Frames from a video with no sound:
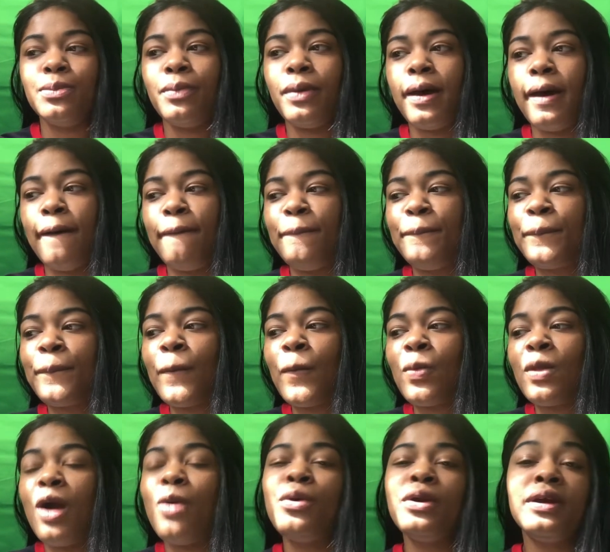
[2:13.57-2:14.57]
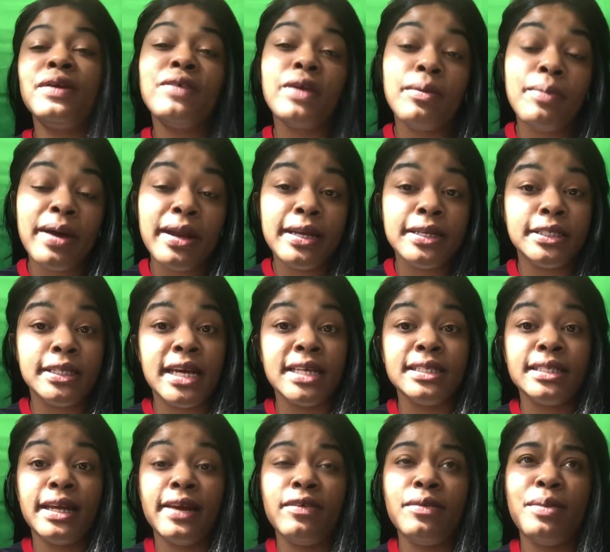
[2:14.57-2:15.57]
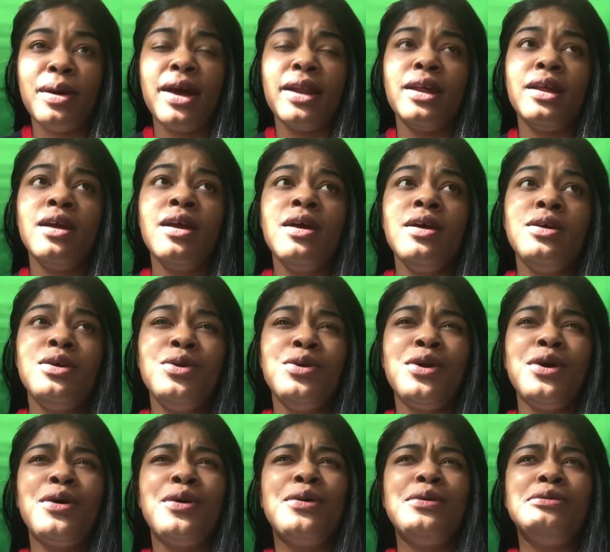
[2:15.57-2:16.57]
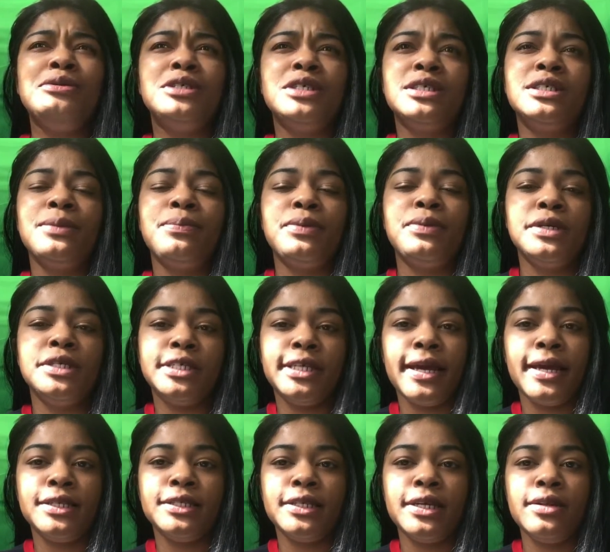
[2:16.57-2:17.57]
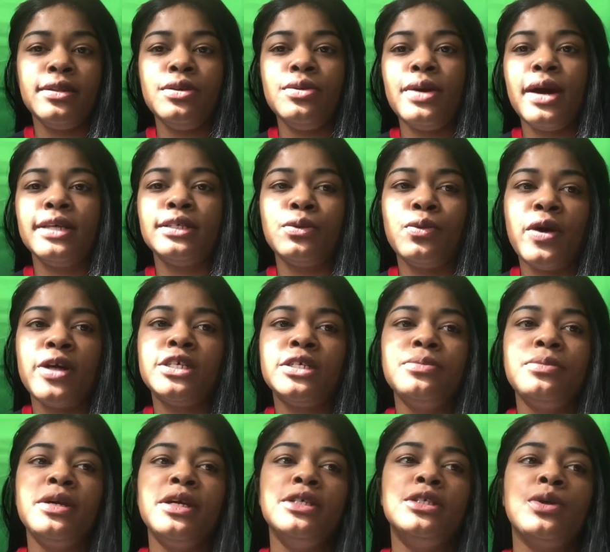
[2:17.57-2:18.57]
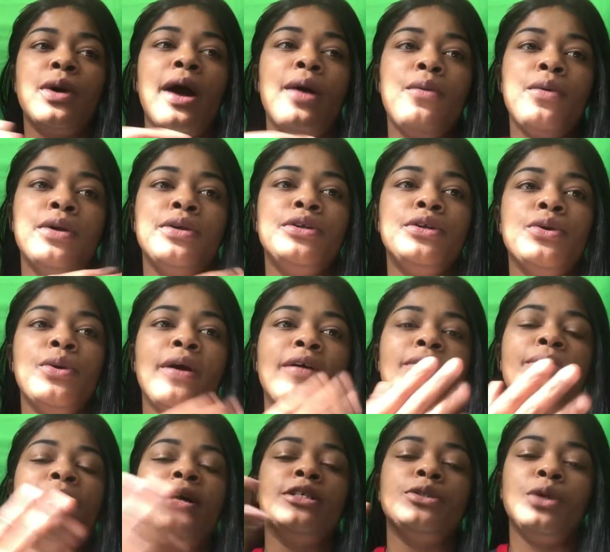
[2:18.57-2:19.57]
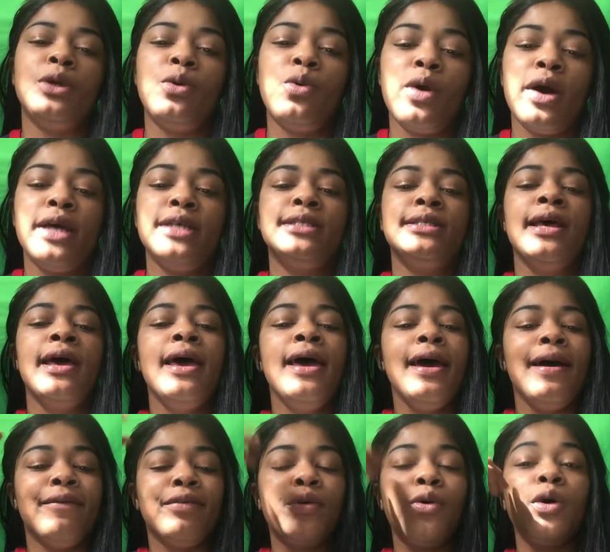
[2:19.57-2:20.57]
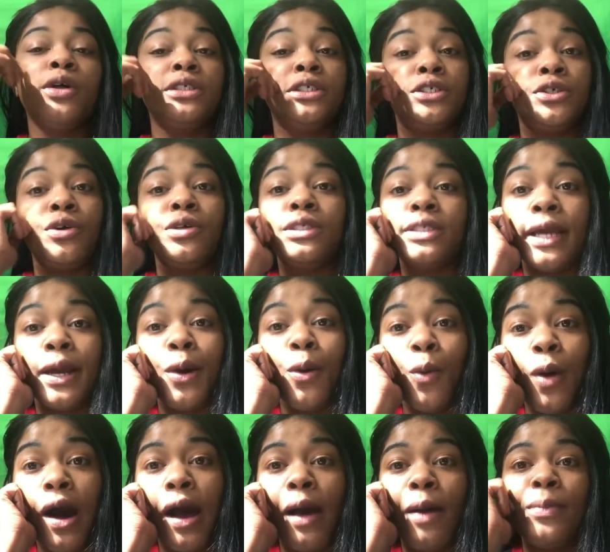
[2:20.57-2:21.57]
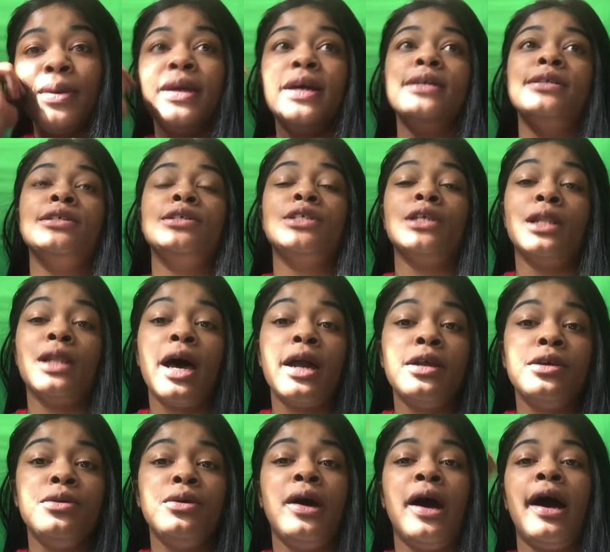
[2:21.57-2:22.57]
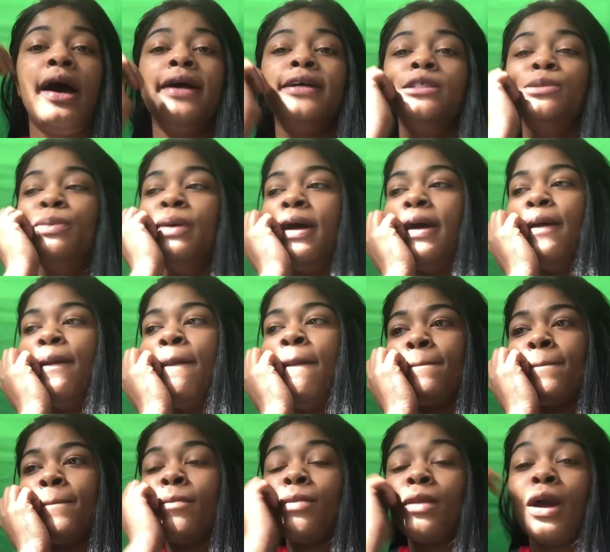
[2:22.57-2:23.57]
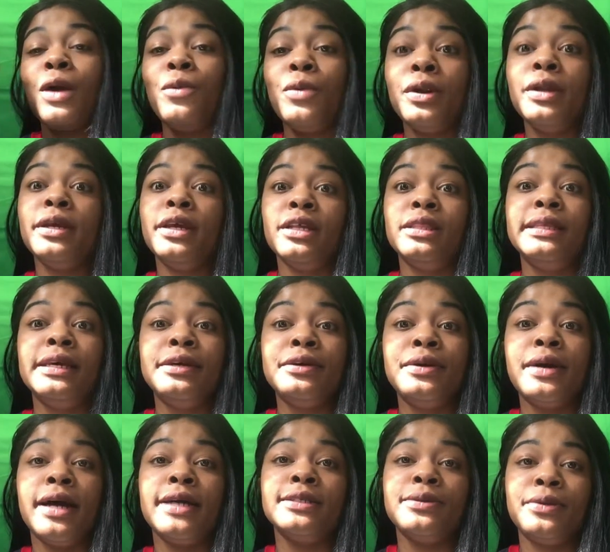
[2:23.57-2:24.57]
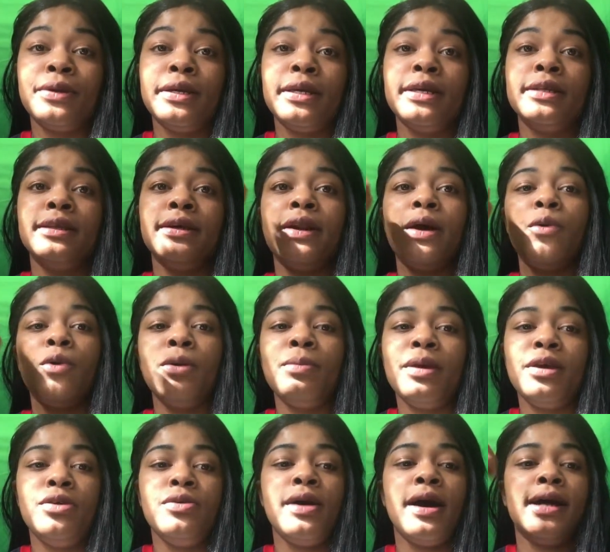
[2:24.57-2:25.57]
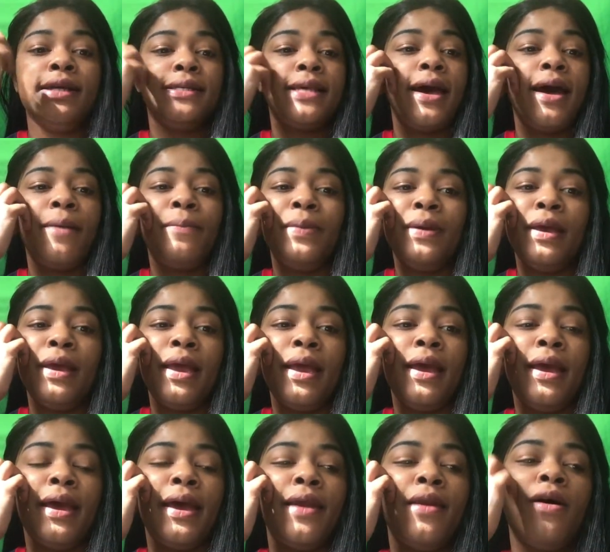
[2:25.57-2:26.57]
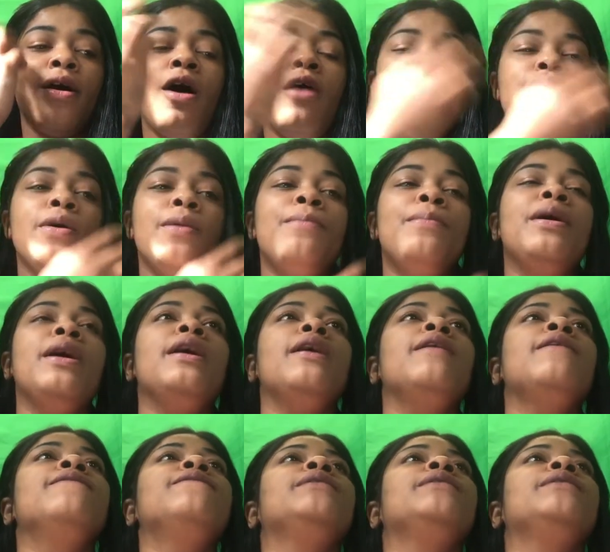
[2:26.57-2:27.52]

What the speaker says: But I want to give everybody a chance, and everybody, you know, just appreciation. You guys are watching me, so I want to do everybody's requests. Of course, it's going to take a while because there's a lot of you guys, but I want to get there, you guys. I want to get there, and I want to make you guys happy and all the above.